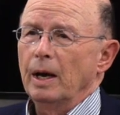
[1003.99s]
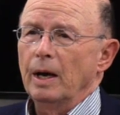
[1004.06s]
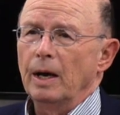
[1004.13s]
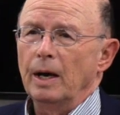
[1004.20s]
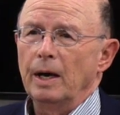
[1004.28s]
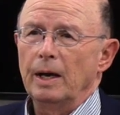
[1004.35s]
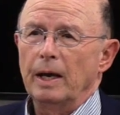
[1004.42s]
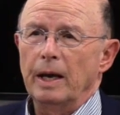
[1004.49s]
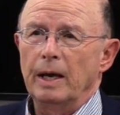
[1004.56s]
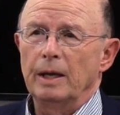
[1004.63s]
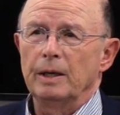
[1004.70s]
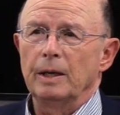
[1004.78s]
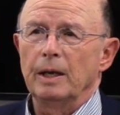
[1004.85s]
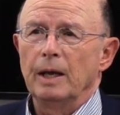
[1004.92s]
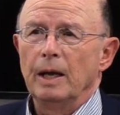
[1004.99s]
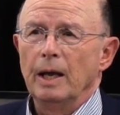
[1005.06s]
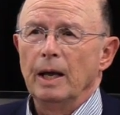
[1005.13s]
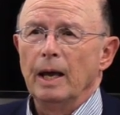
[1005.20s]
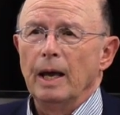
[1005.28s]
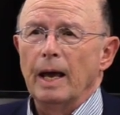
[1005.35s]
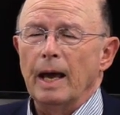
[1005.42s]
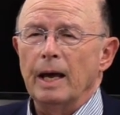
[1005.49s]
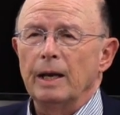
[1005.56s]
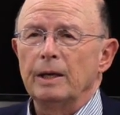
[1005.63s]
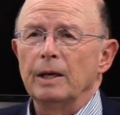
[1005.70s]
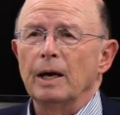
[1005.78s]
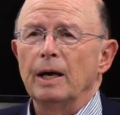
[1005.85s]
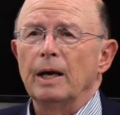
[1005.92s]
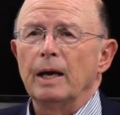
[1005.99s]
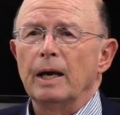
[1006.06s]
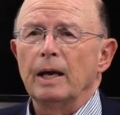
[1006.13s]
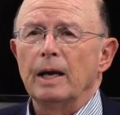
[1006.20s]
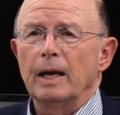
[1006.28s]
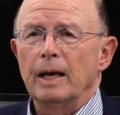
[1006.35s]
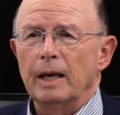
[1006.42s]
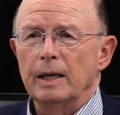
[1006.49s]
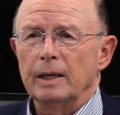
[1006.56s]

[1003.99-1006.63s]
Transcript: Uh, and and uh,